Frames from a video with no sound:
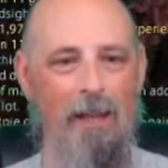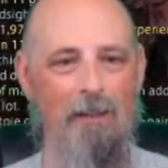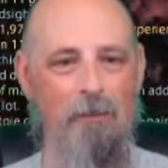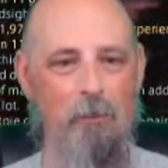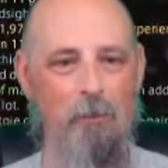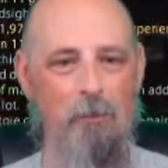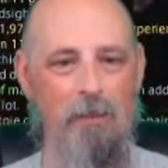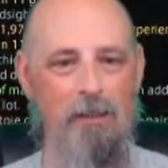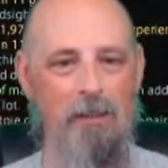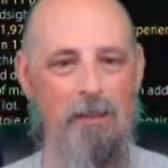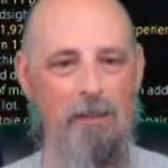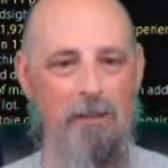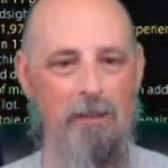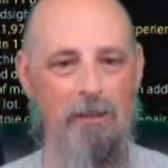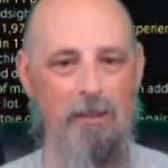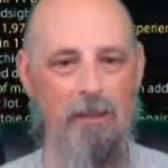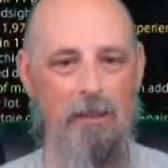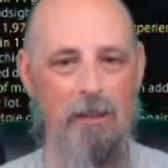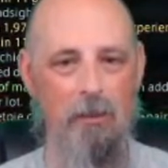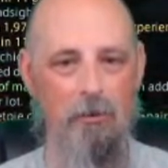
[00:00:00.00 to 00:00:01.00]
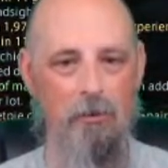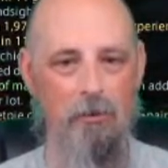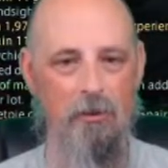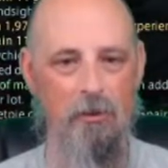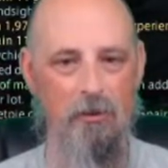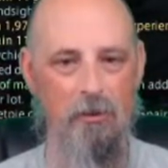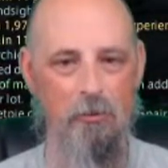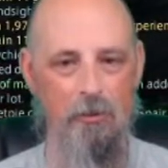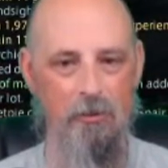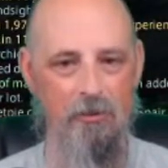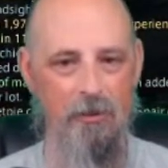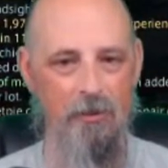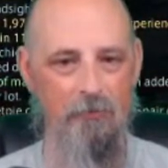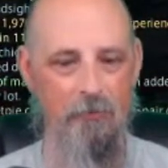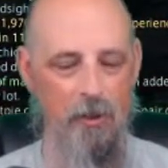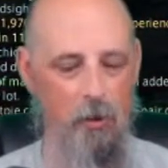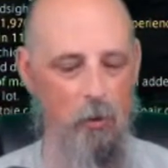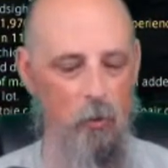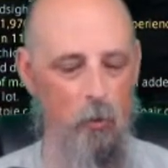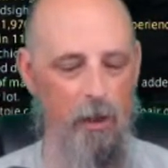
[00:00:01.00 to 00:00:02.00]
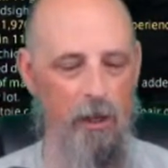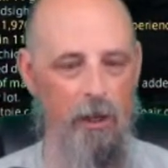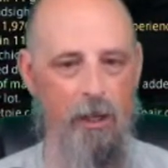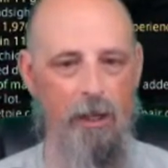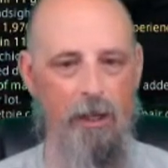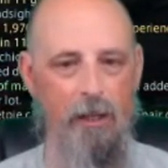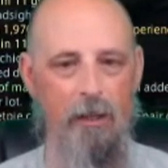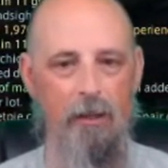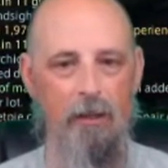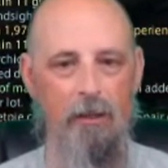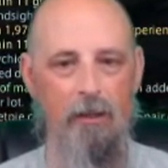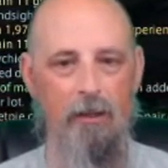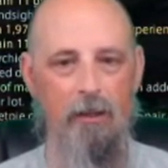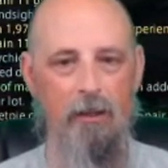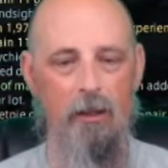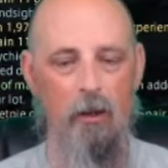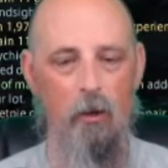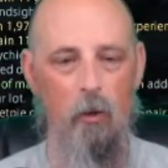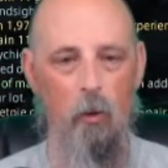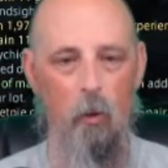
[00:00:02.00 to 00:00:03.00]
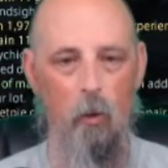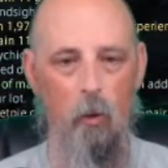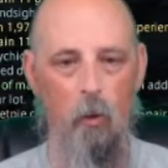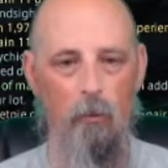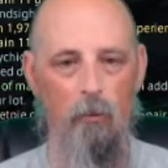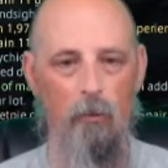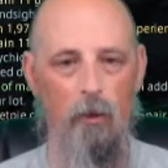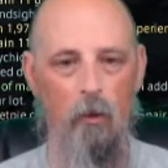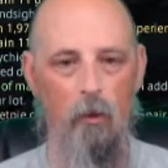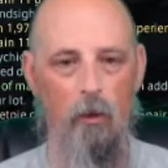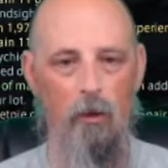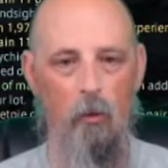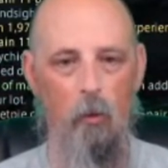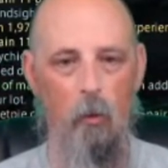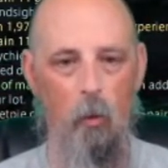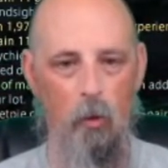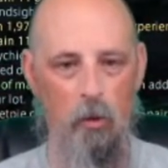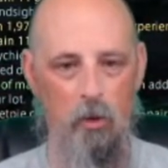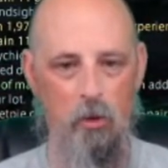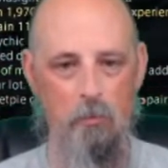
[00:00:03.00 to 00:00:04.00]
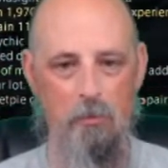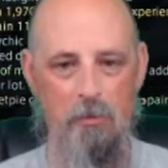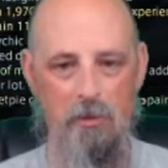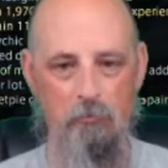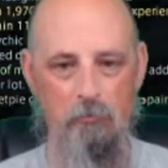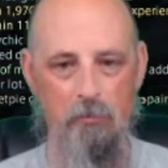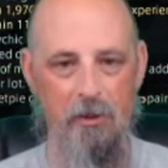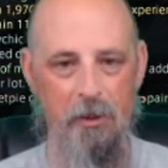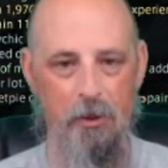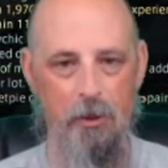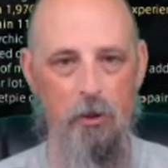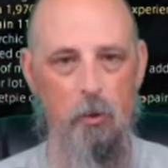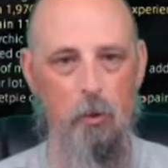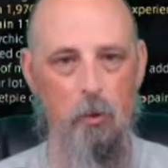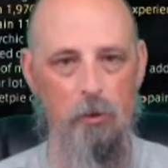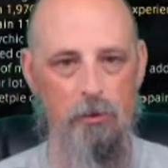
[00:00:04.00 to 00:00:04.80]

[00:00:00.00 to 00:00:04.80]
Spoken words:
to be geared a specific way or you'd be ridiculed.